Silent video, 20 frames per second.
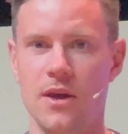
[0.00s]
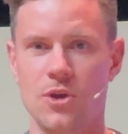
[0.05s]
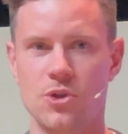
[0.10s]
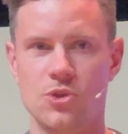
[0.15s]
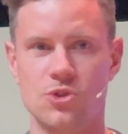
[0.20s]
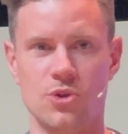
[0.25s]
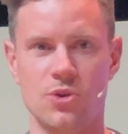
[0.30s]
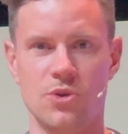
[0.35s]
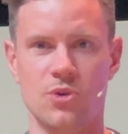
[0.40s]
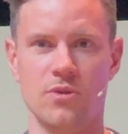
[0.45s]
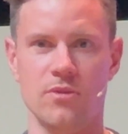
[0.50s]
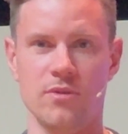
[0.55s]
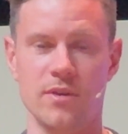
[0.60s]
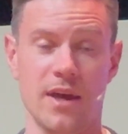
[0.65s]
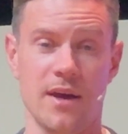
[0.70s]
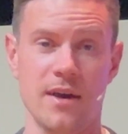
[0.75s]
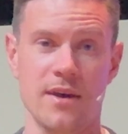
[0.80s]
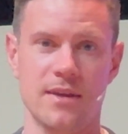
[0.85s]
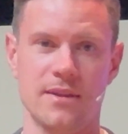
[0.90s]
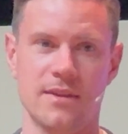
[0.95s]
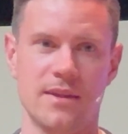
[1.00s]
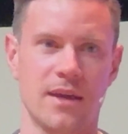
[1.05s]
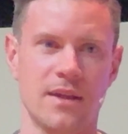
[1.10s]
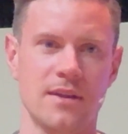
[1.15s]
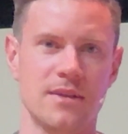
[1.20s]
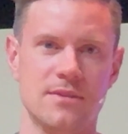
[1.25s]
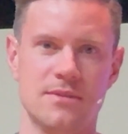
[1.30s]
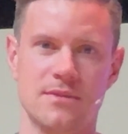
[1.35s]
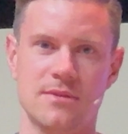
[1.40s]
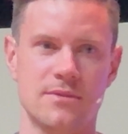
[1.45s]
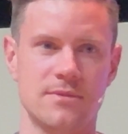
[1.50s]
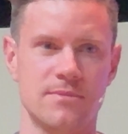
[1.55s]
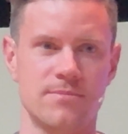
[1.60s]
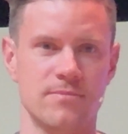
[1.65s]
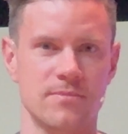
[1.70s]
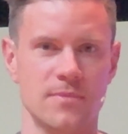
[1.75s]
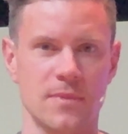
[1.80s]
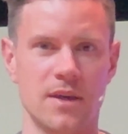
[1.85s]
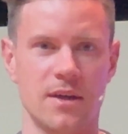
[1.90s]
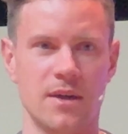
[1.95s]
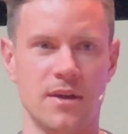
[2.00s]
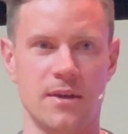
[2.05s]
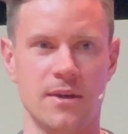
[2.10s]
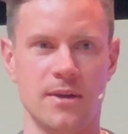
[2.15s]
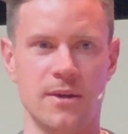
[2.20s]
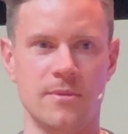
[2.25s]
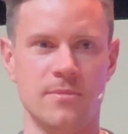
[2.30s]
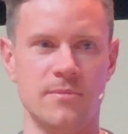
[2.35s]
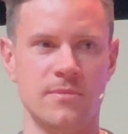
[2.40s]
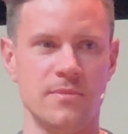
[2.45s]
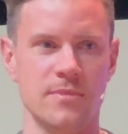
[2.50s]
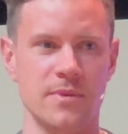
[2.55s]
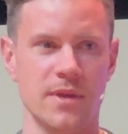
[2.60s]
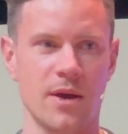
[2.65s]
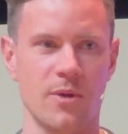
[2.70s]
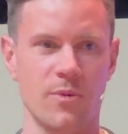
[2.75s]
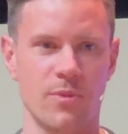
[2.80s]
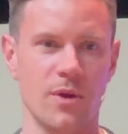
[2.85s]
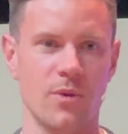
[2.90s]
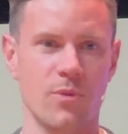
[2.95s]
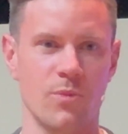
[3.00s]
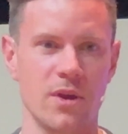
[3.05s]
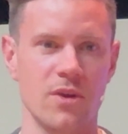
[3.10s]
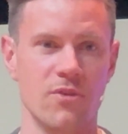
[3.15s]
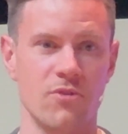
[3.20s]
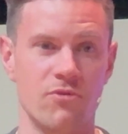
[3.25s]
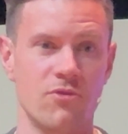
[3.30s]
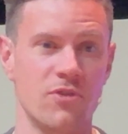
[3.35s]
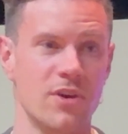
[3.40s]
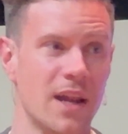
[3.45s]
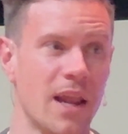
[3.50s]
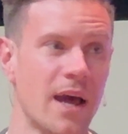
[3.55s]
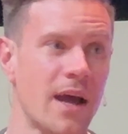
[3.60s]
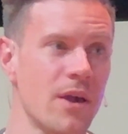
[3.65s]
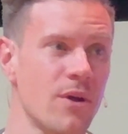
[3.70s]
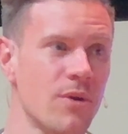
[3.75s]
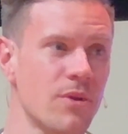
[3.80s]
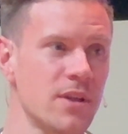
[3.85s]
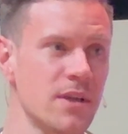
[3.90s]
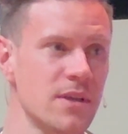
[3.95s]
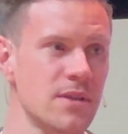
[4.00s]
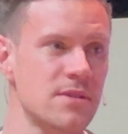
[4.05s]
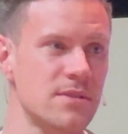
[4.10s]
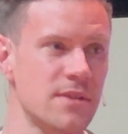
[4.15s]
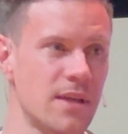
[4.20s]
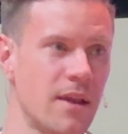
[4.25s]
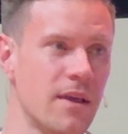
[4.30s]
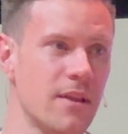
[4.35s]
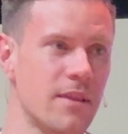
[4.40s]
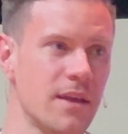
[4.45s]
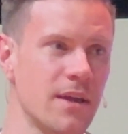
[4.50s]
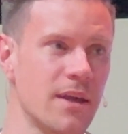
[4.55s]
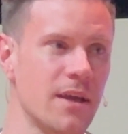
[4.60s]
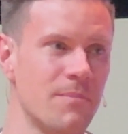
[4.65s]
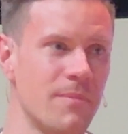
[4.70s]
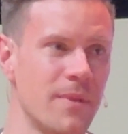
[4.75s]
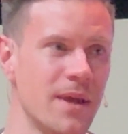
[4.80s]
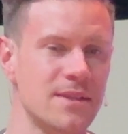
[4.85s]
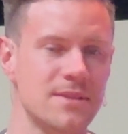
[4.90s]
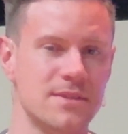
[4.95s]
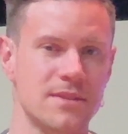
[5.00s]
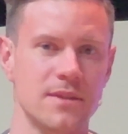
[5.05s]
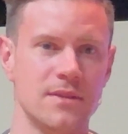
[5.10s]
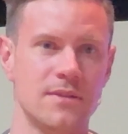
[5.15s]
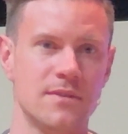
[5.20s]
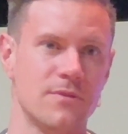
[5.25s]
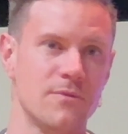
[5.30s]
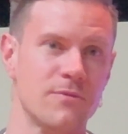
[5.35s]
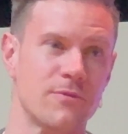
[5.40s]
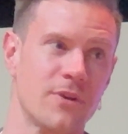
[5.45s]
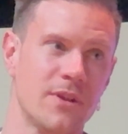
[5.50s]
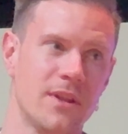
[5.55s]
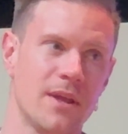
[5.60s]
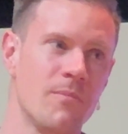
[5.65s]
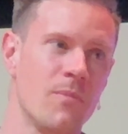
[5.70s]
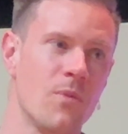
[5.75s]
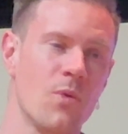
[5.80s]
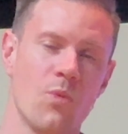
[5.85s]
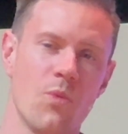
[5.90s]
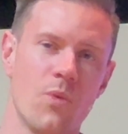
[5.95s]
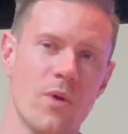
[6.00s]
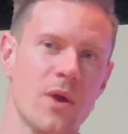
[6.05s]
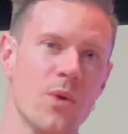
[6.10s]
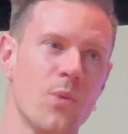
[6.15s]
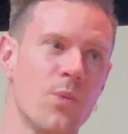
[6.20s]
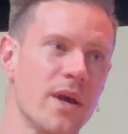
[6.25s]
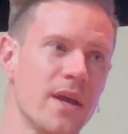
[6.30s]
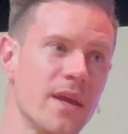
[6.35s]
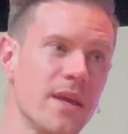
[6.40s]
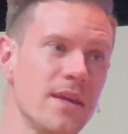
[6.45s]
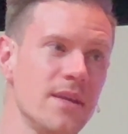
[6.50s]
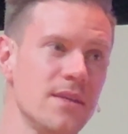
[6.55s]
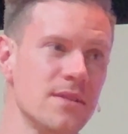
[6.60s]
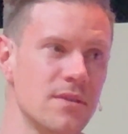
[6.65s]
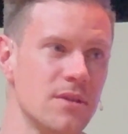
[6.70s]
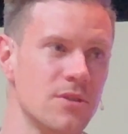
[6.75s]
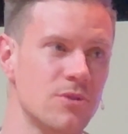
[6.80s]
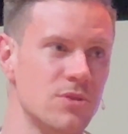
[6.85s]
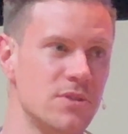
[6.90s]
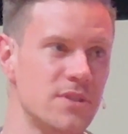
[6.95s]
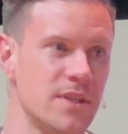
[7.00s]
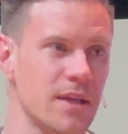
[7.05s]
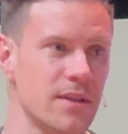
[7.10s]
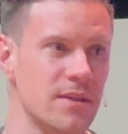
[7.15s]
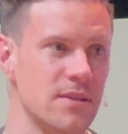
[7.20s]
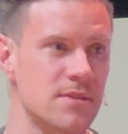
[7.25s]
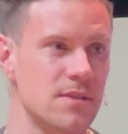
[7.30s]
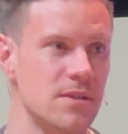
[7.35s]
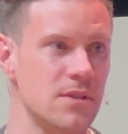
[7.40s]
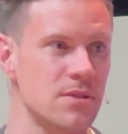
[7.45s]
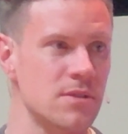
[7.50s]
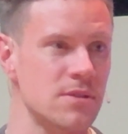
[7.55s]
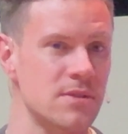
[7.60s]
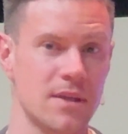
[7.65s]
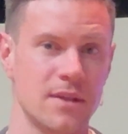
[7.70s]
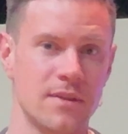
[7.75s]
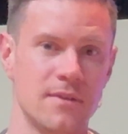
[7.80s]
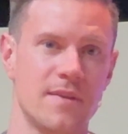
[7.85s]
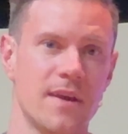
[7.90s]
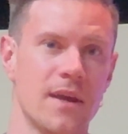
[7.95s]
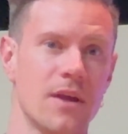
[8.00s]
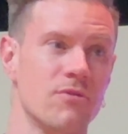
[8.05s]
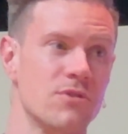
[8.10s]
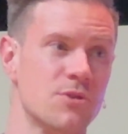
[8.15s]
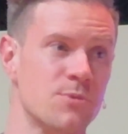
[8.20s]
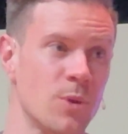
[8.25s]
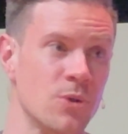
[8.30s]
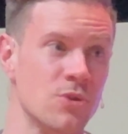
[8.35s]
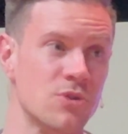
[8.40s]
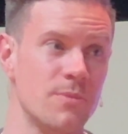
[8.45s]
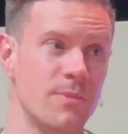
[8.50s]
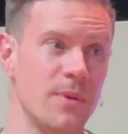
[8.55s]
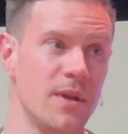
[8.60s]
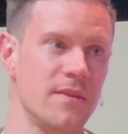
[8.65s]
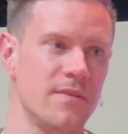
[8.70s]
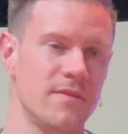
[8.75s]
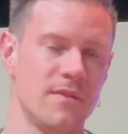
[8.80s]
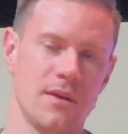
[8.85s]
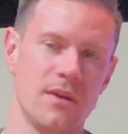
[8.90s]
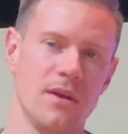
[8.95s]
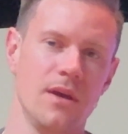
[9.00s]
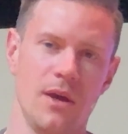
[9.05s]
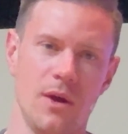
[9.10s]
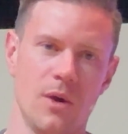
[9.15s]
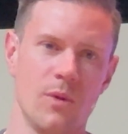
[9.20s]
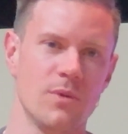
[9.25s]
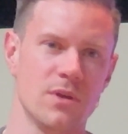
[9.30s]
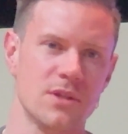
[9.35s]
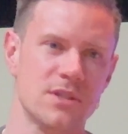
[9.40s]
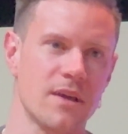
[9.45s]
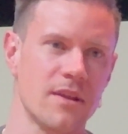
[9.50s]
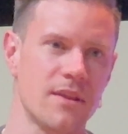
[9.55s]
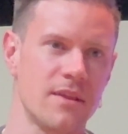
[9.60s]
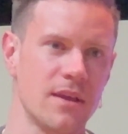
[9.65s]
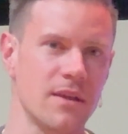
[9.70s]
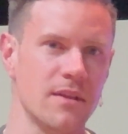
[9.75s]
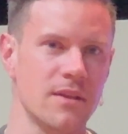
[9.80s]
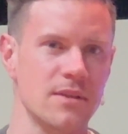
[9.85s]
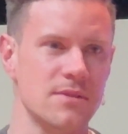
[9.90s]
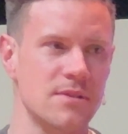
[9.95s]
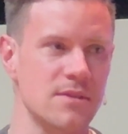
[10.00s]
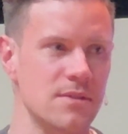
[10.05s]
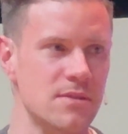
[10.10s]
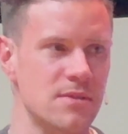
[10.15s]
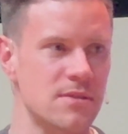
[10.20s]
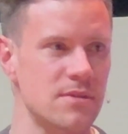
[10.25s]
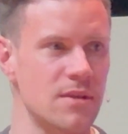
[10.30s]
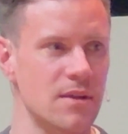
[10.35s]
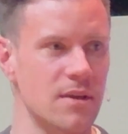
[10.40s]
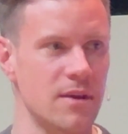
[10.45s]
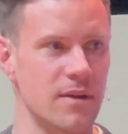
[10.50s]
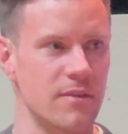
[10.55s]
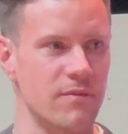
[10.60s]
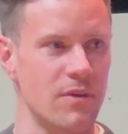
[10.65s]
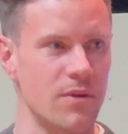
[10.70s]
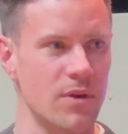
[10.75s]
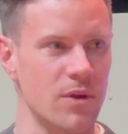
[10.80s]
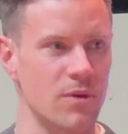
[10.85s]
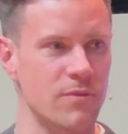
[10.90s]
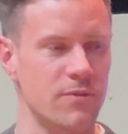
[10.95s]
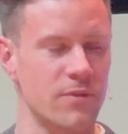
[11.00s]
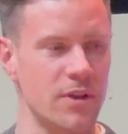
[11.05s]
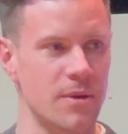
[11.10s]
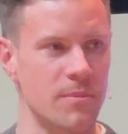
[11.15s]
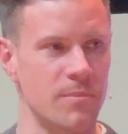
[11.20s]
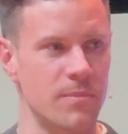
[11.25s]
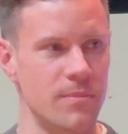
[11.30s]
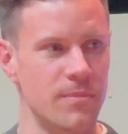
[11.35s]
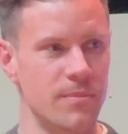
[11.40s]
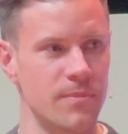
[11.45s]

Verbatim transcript: So yeah, at the end, it's um, we, we rely on this, and I think it makes it for them way, way easier to take decisions and to take responsibility, which I think this is uh, very good for them.